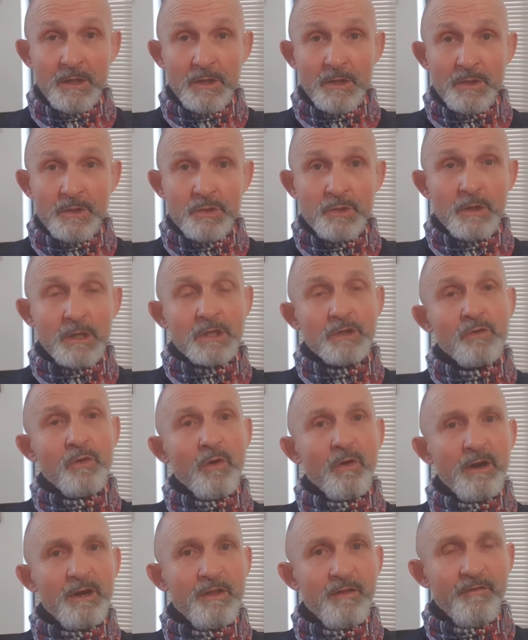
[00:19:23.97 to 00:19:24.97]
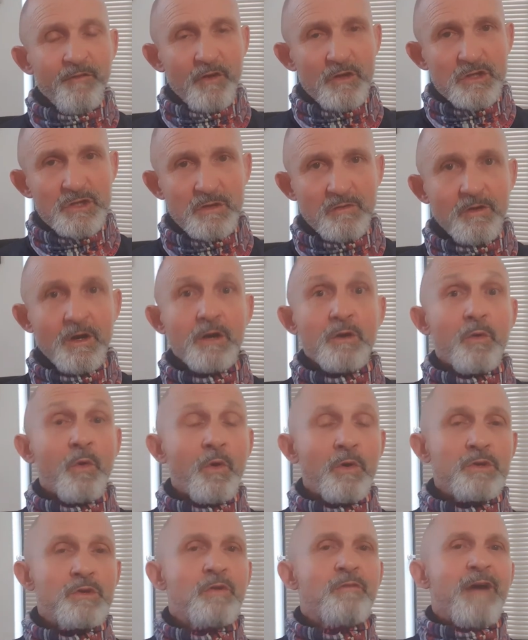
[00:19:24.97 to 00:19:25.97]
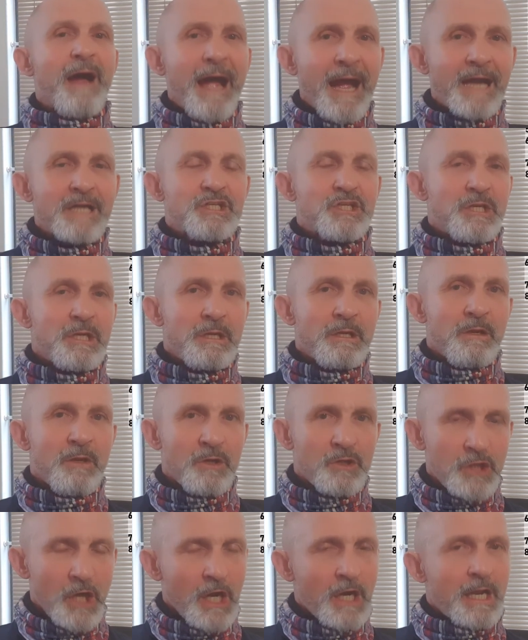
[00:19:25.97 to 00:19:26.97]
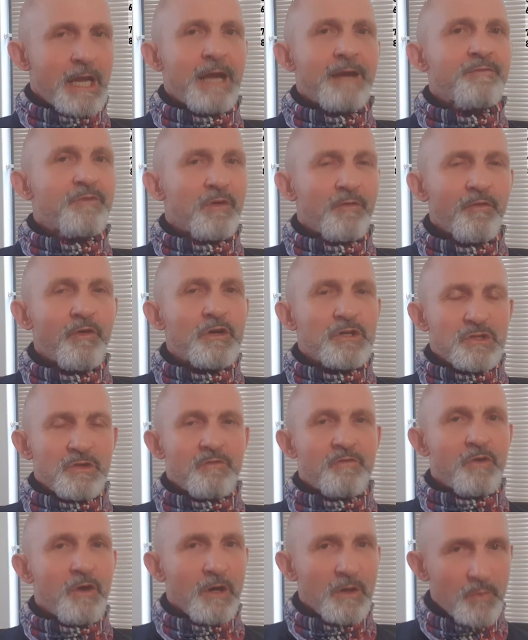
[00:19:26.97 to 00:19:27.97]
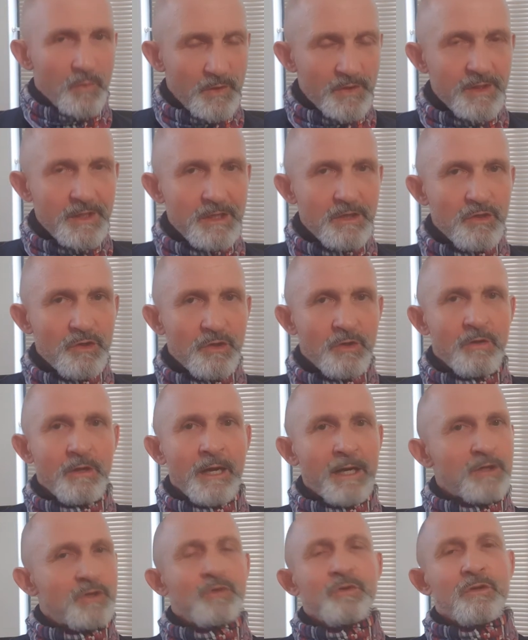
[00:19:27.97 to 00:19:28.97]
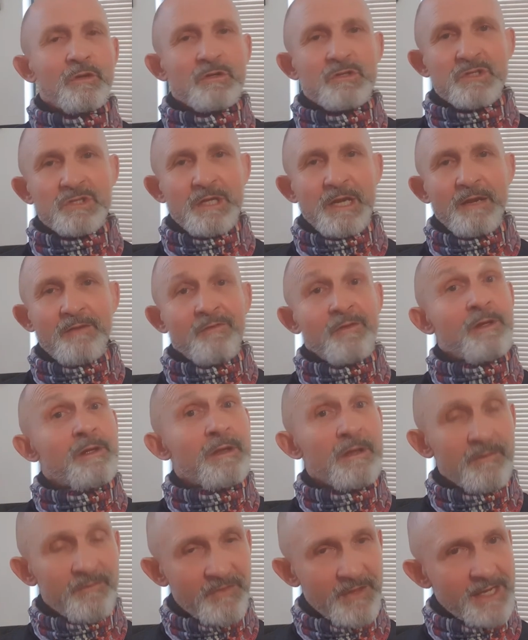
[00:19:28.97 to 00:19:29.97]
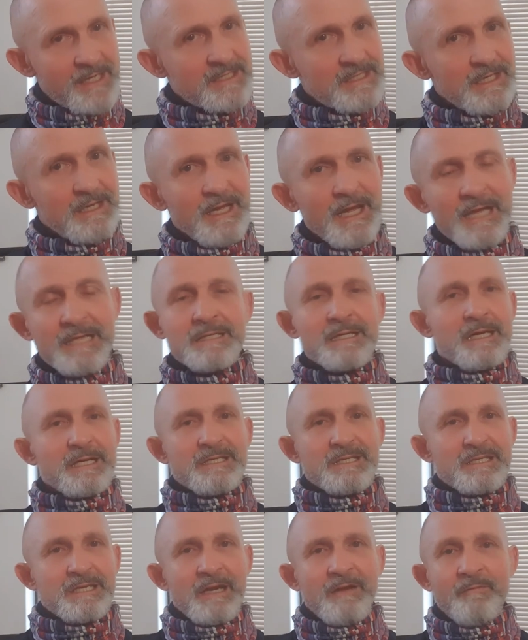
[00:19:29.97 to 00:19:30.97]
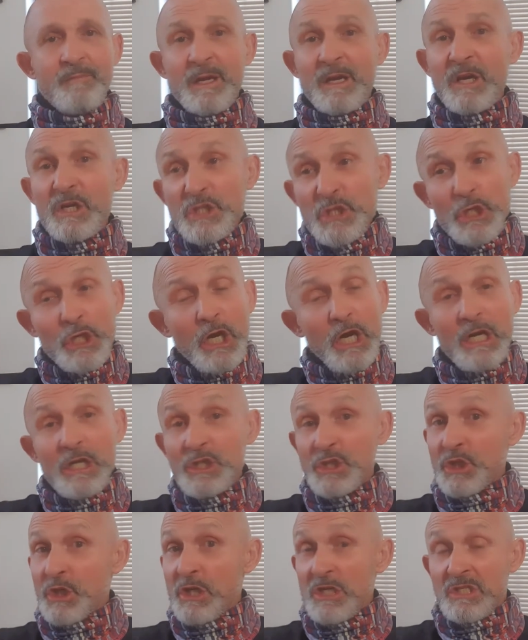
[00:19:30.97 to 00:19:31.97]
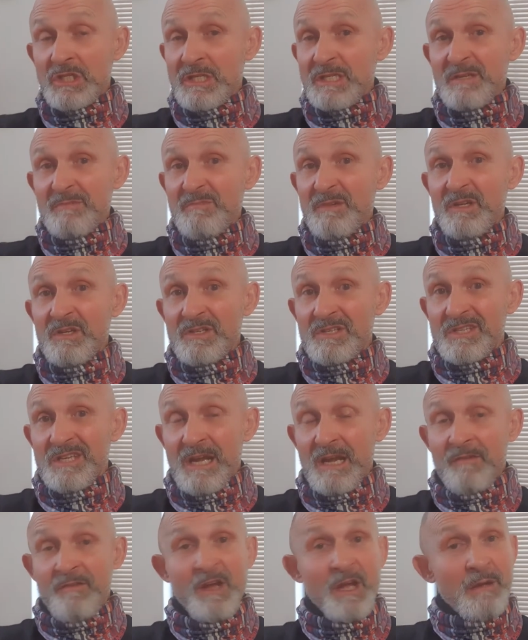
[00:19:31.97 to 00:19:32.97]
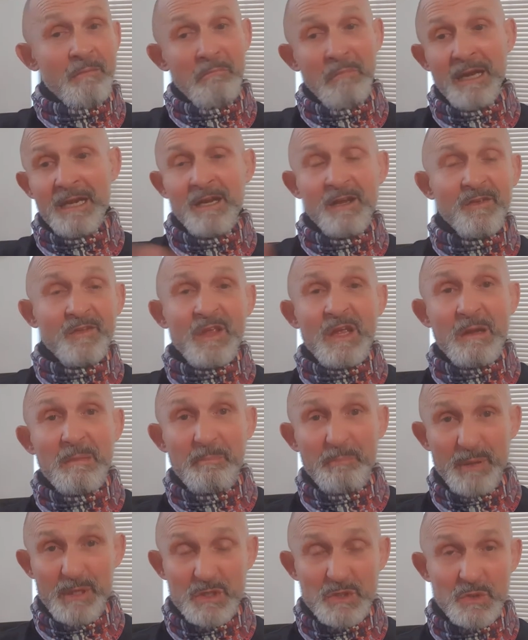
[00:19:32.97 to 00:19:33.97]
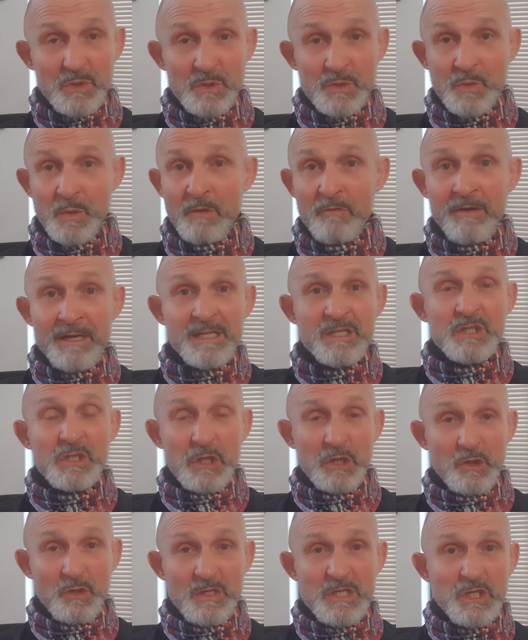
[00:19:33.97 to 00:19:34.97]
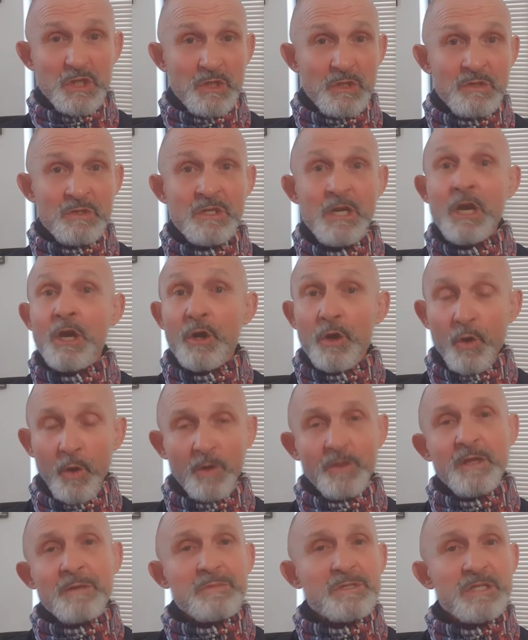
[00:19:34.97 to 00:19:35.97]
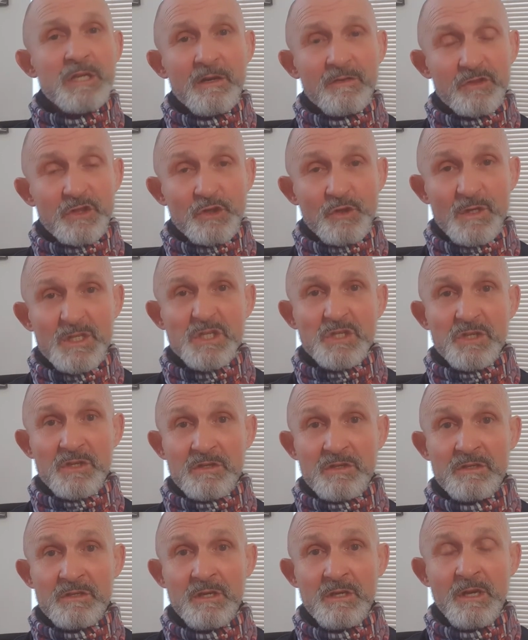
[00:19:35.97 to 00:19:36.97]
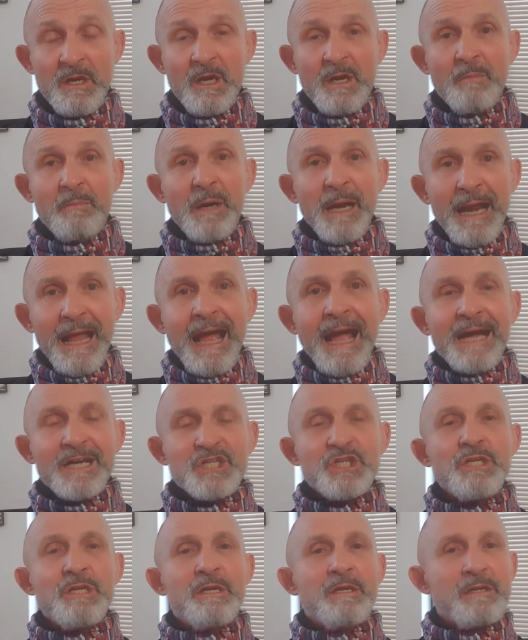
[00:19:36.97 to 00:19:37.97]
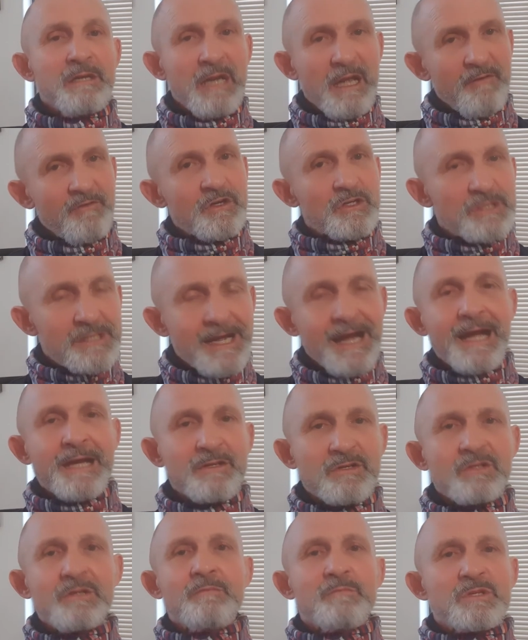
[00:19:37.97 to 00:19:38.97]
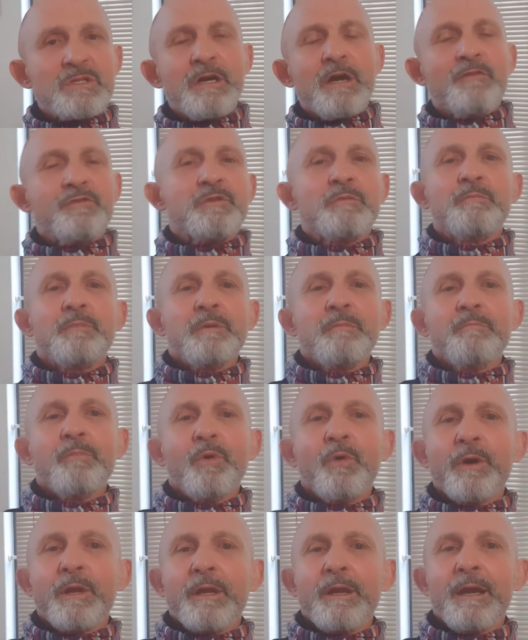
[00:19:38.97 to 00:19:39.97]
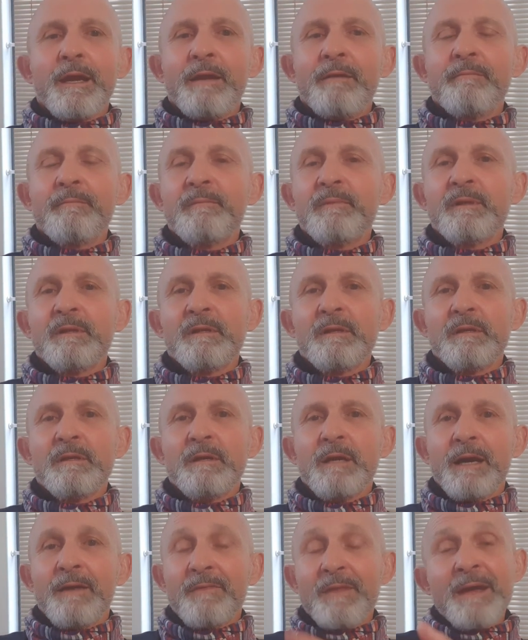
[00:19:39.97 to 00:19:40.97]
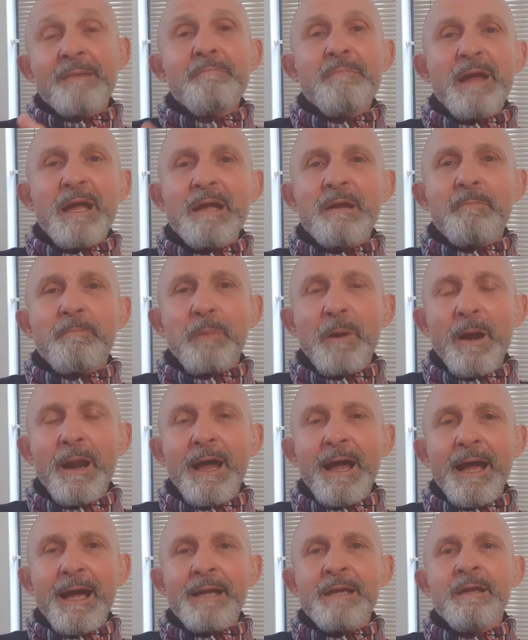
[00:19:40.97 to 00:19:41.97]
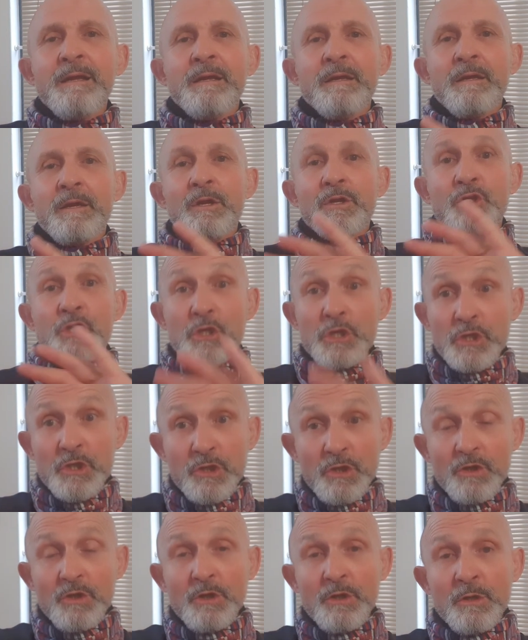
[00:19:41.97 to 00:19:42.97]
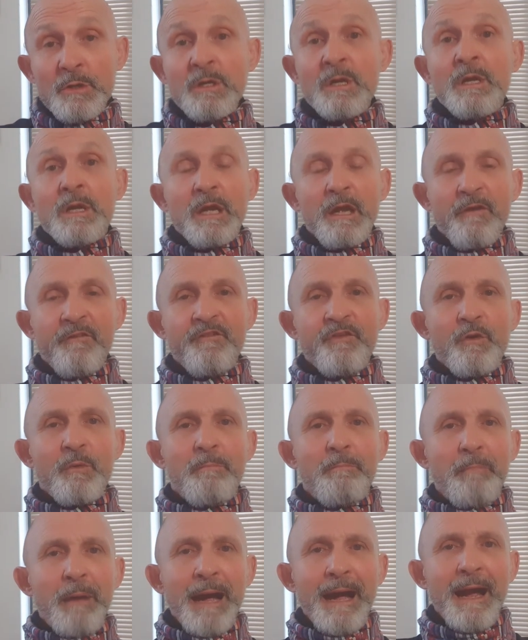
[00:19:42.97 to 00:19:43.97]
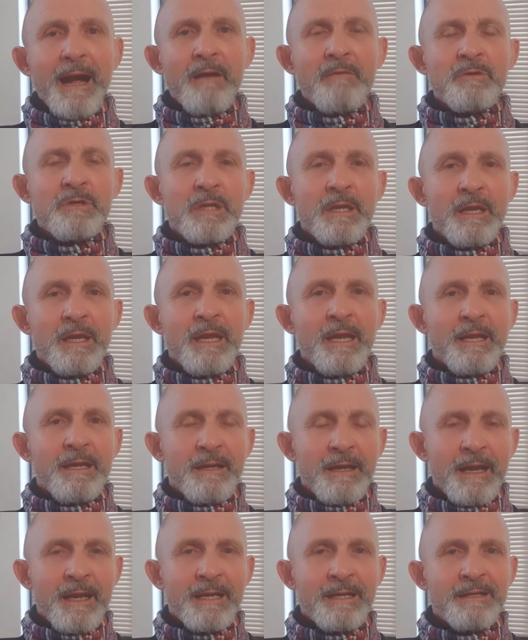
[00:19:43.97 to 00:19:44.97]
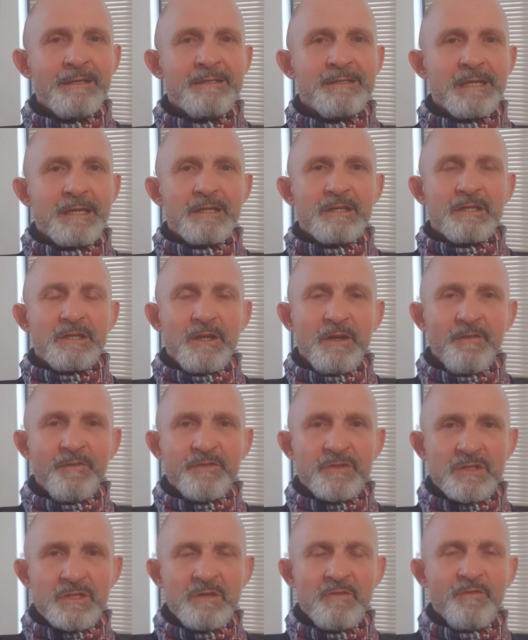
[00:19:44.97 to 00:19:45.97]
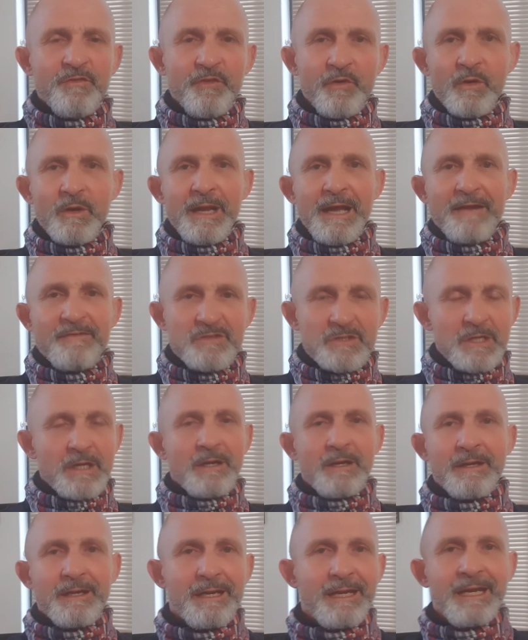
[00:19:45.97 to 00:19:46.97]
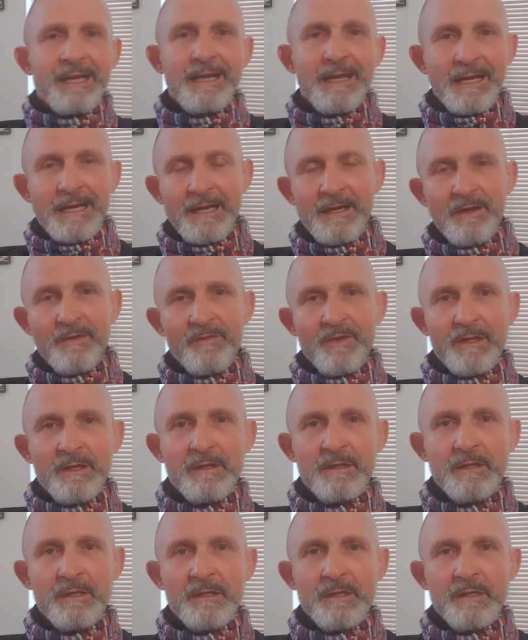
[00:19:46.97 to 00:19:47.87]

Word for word: you're ignoring the voice of God or you actually don't have the voice of God within you and you're not saved. If that's the case, get saved. Because you go to church doesn't mean you're saved. Many of the epistles were written to Christians, called themselves Christians but actually had never died to themselves and been born again. And that may apply to you if you're bound in an addictive, sinful lifestyle and can't get out of it.